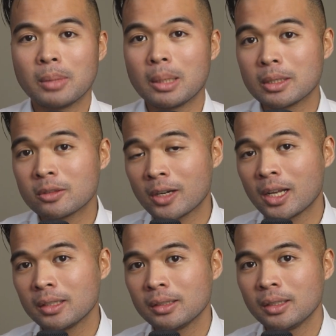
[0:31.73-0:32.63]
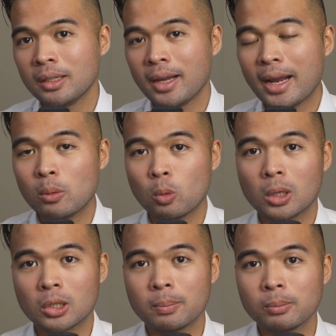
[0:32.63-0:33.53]
my name is Fernan, and
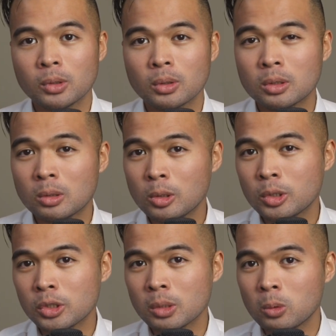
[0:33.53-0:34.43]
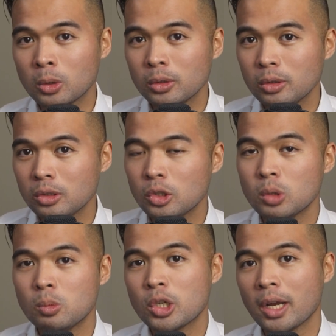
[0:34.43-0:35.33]
welcome to the Solutions Abroad
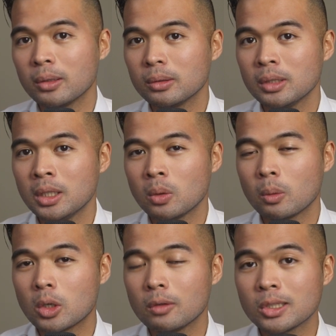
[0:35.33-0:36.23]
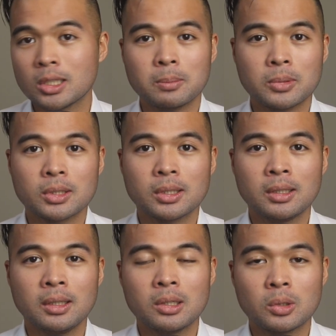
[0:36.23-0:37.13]
YouTube channel, where we cover tips,
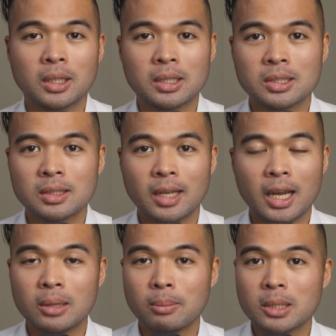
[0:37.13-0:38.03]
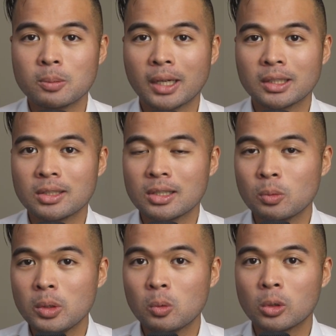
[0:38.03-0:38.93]
tricks, and best practices
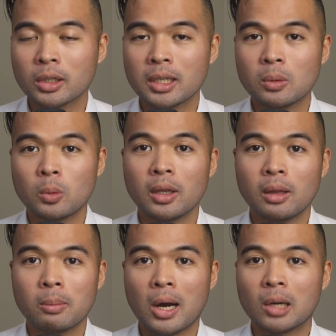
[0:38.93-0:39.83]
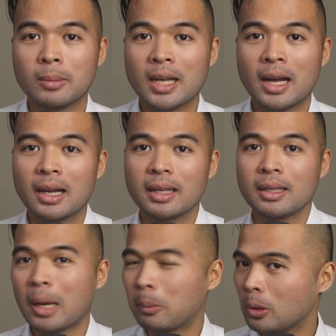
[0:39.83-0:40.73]
when working with Power B I.
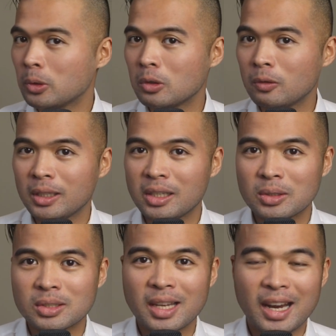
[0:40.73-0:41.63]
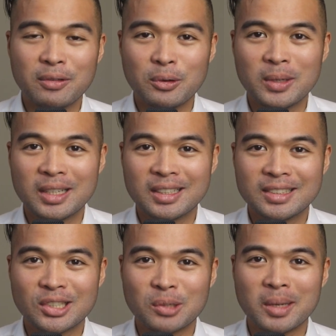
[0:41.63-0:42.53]
I upload new videos every week,
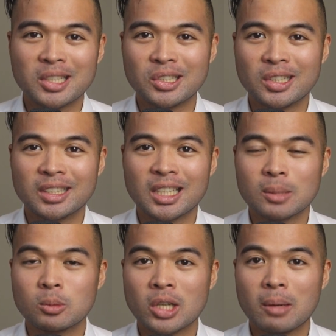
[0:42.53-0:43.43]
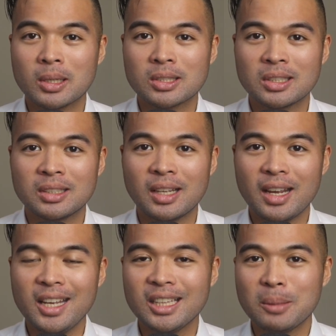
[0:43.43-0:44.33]
so make sure you hit that subscribe button
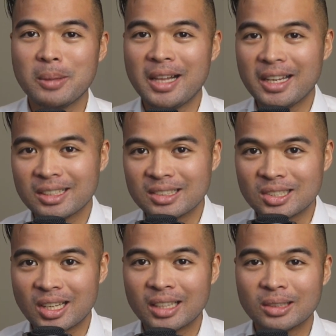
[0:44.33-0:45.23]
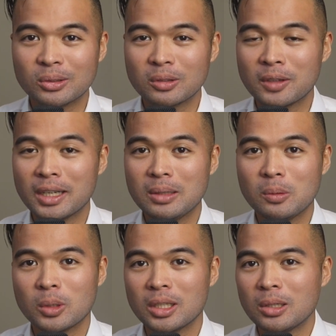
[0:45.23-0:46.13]
and the bell icon to get notified
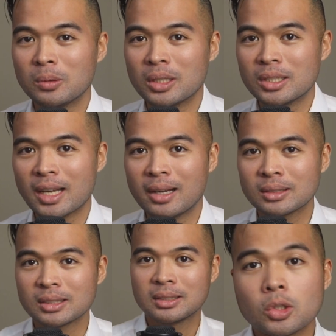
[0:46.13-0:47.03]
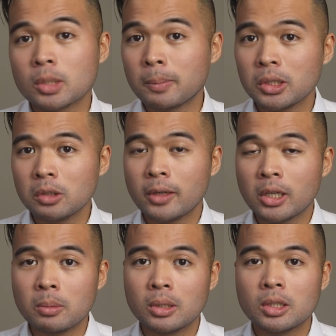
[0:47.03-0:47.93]
when a new one is out. So as part of a
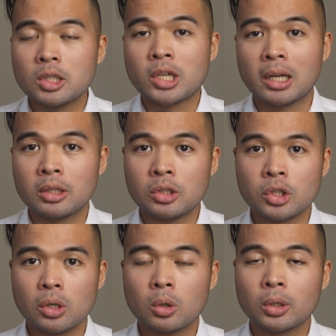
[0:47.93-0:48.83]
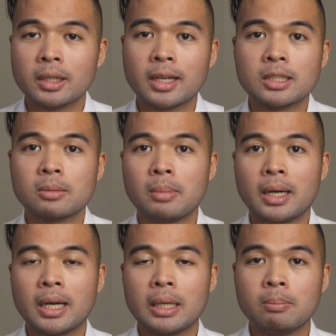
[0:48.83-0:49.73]
community challenge organized
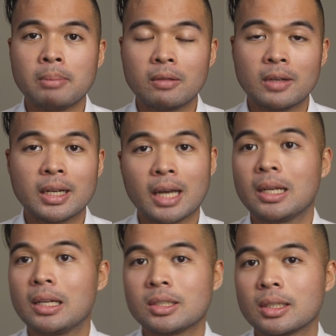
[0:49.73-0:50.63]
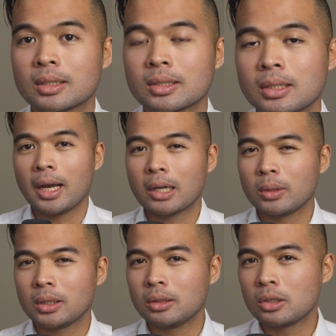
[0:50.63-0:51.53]
by Maven Analytics, I
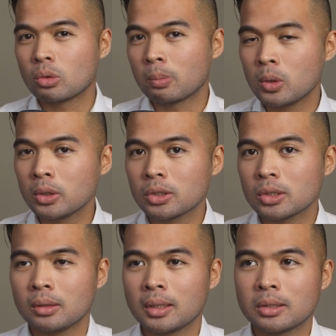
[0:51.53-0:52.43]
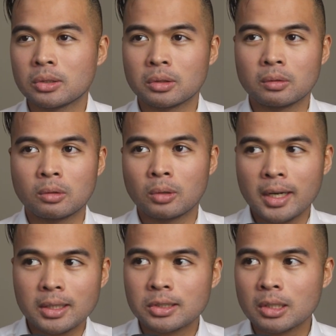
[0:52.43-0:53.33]
created this report that sort of
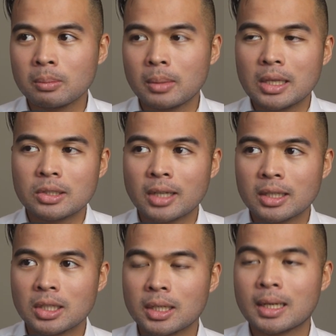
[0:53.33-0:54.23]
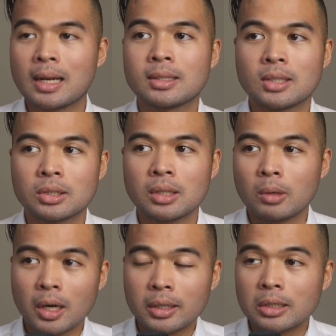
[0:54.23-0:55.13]
creates some insights and analysis
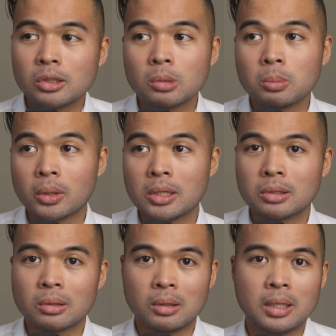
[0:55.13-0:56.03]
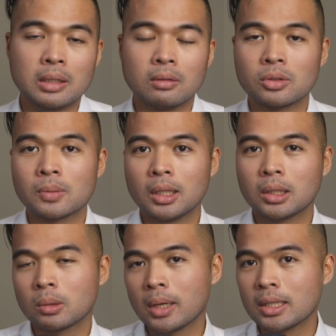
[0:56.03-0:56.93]
regarding to parental leaves. It
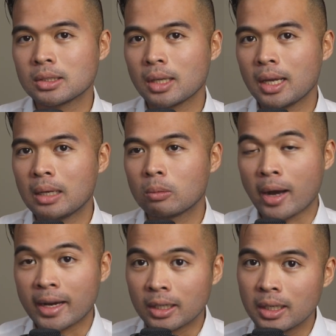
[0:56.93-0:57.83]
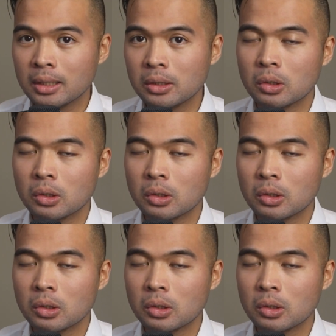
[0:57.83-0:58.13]
creates a ranking